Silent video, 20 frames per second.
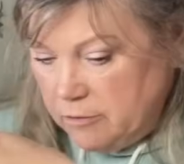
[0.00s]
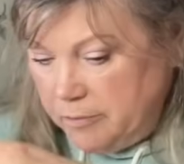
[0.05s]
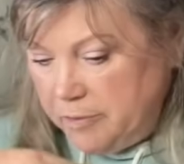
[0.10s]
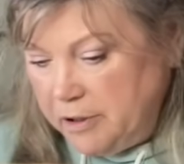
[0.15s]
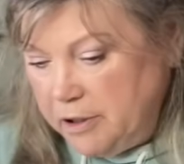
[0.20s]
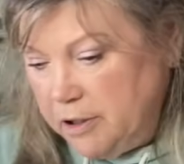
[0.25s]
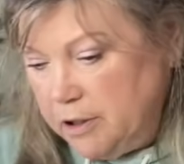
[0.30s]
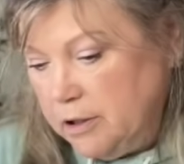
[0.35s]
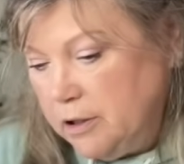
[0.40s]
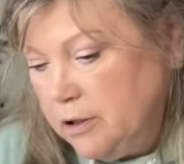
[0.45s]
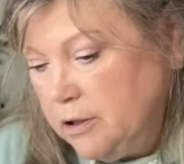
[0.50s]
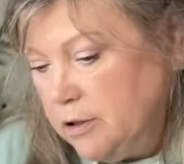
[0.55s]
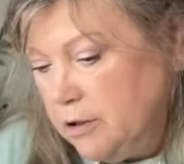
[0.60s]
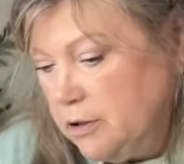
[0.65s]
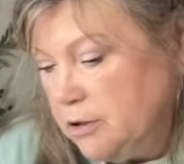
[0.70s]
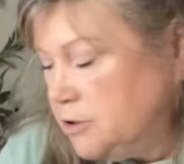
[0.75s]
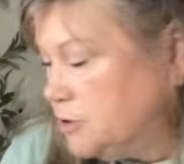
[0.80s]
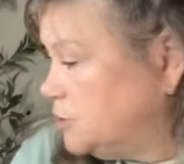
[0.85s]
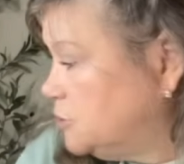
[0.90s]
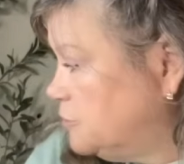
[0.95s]
be
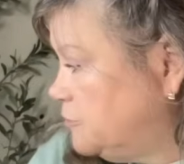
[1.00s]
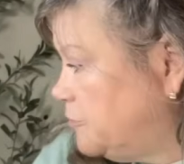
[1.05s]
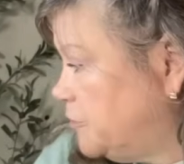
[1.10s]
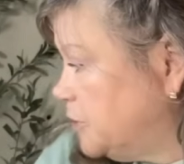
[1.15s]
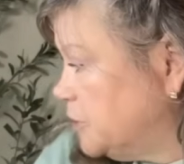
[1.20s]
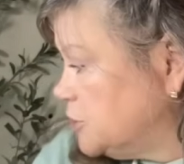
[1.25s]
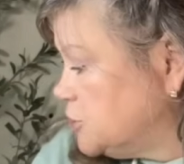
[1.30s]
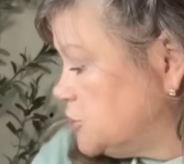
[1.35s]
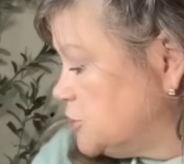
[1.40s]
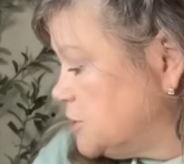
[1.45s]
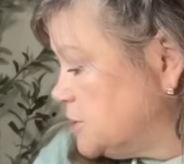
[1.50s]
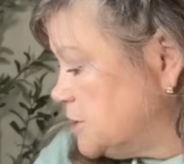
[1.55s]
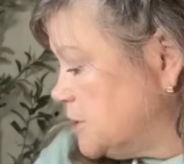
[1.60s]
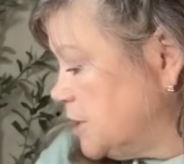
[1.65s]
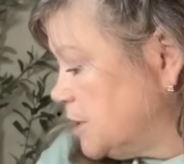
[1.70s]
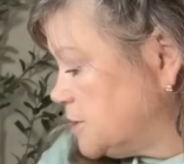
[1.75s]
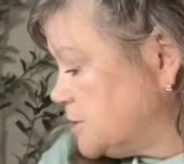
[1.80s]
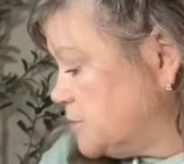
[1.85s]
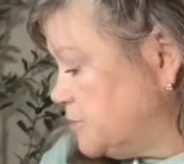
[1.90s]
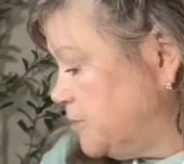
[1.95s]
2 finishes
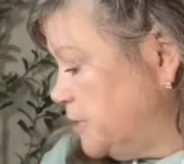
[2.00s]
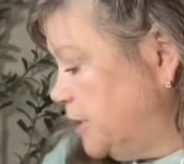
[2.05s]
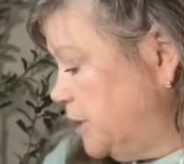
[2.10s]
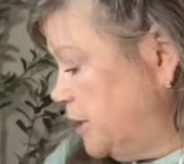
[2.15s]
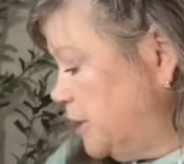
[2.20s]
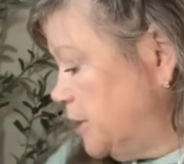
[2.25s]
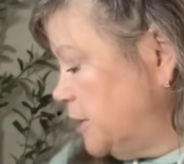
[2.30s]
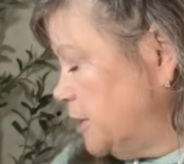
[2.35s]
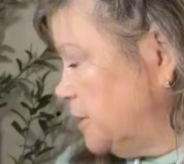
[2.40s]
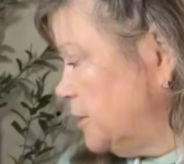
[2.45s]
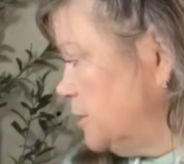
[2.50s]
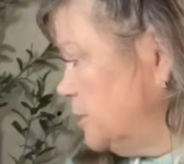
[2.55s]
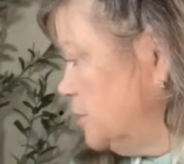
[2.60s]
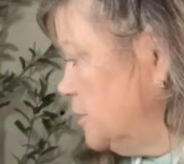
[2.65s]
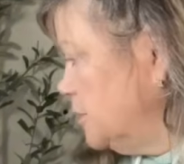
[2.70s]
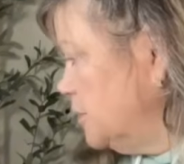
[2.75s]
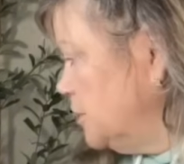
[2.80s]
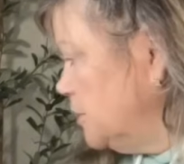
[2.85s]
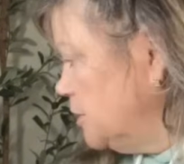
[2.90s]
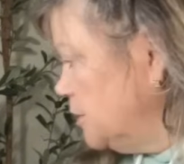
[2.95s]
next week.
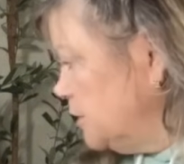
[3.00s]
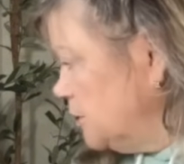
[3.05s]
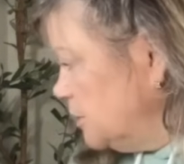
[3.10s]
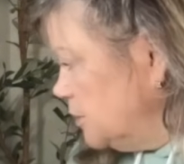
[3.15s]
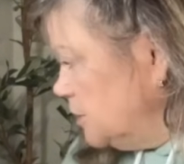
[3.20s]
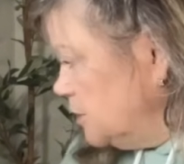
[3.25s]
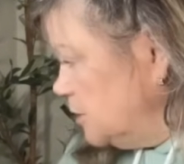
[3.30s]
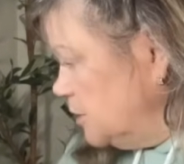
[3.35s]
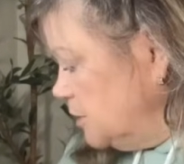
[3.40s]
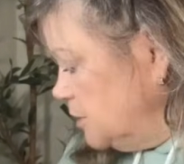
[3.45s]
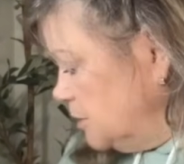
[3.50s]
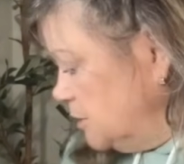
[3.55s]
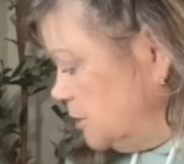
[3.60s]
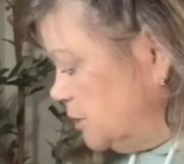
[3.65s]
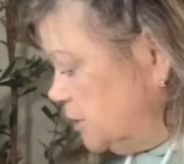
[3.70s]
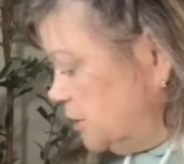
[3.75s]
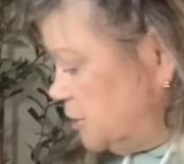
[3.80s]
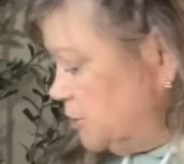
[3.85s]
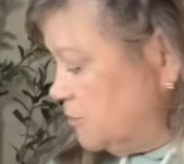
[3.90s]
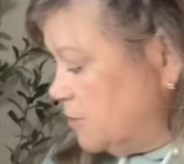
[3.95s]
I
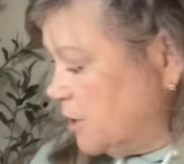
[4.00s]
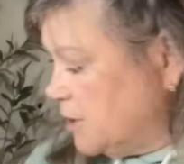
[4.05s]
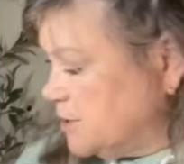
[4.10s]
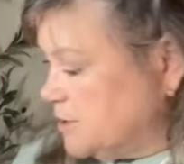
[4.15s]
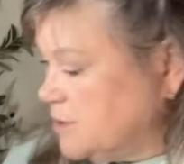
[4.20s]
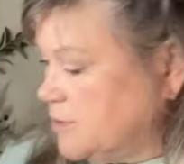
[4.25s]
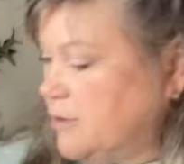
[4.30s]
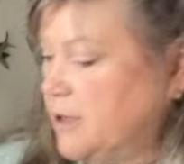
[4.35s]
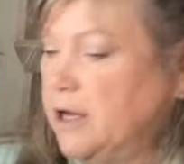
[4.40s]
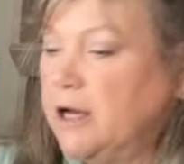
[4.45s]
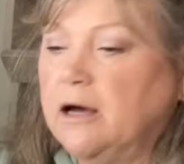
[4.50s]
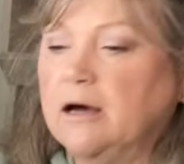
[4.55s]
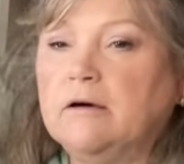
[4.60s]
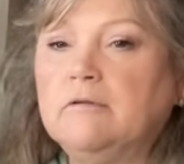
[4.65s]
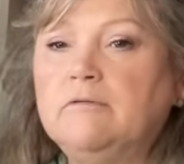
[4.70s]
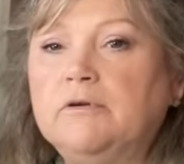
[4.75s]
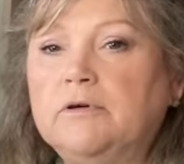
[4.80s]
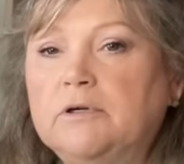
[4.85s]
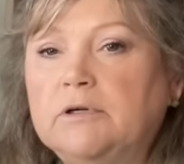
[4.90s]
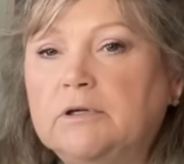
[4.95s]
do also have
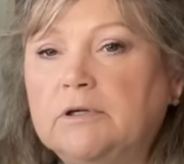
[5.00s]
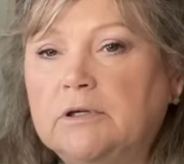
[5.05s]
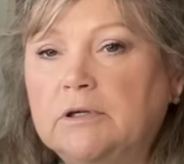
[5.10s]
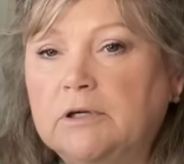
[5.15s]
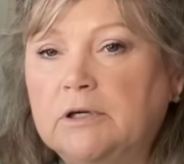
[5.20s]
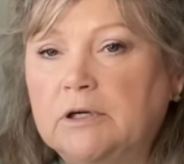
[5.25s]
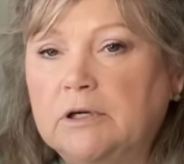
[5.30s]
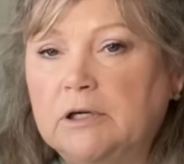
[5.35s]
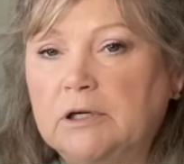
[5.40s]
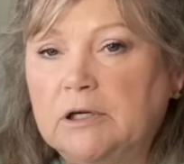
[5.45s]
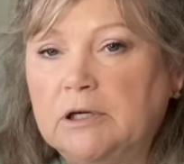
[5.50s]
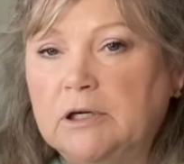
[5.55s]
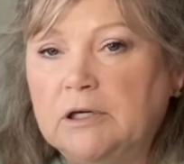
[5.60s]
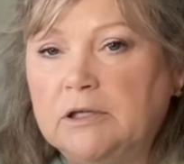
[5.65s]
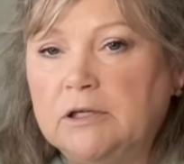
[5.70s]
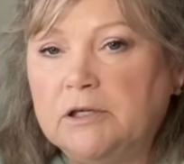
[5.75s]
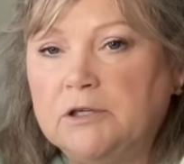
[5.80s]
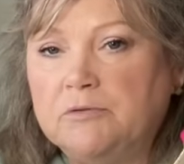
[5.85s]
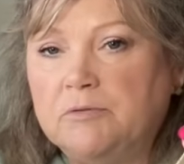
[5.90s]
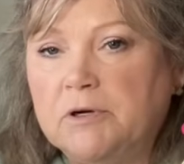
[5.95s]

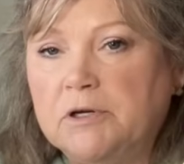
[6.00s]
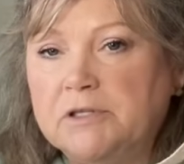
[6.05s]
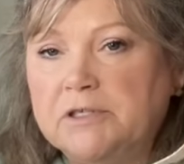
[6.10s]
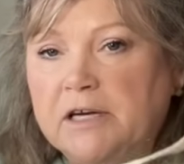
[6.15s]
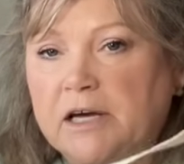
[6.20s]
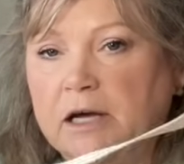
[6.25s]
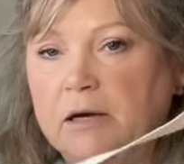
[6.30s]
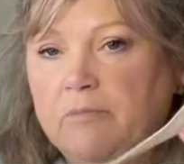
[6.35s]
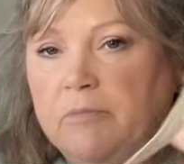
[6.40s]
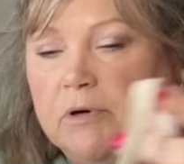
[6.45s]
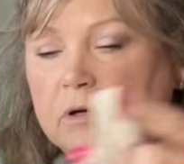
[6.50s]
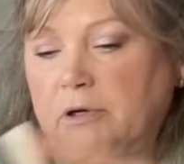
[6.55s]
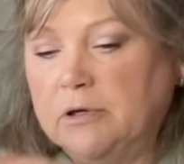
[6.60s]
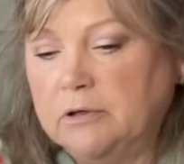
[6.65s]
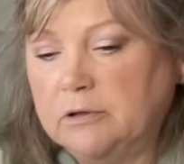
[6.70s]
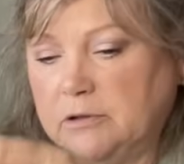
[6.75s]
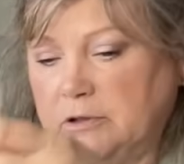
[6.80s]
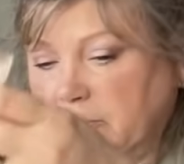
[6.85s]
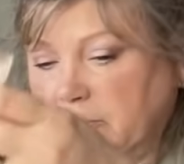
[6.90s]
the twill tape to